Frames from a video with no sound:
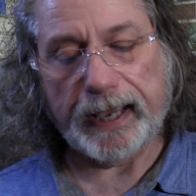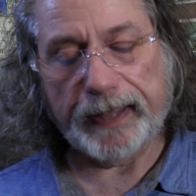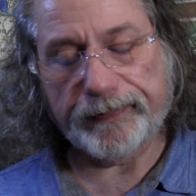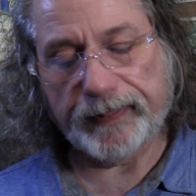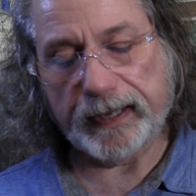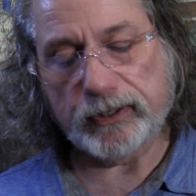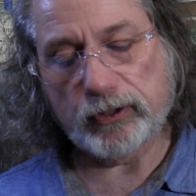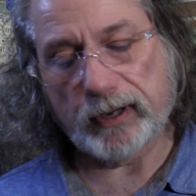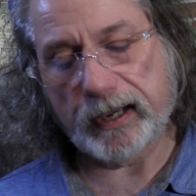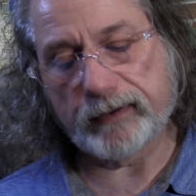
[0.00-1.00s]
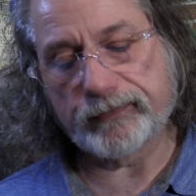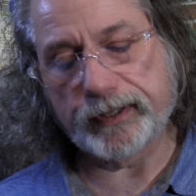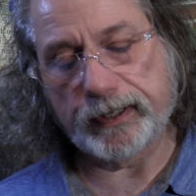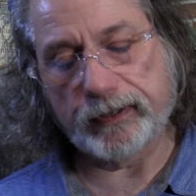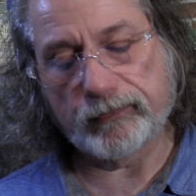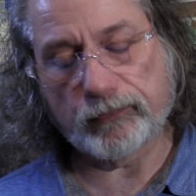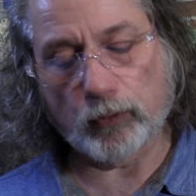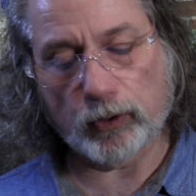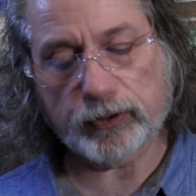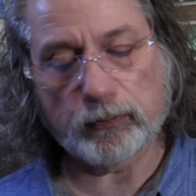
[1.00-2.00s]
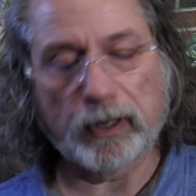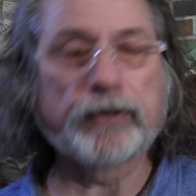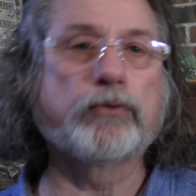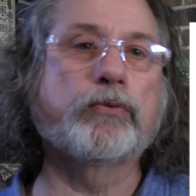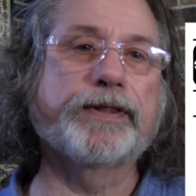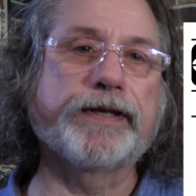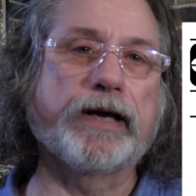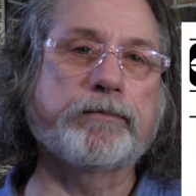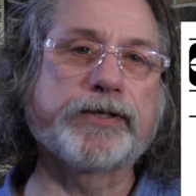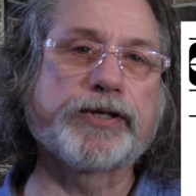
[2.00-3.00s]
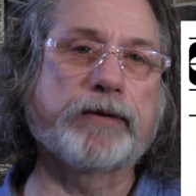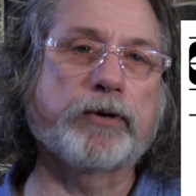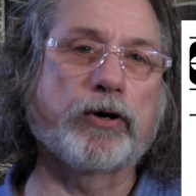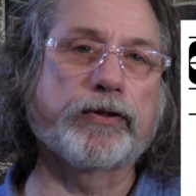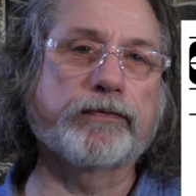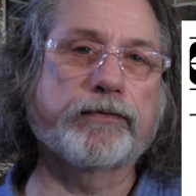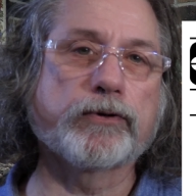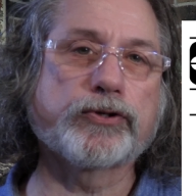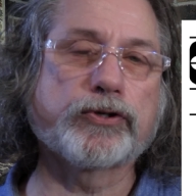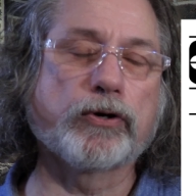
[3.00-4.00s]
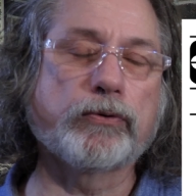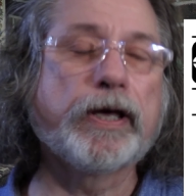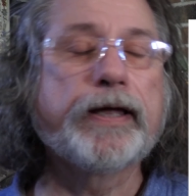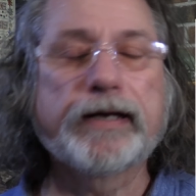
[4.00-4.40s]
And then you have the 4th one with the epizema on the first note.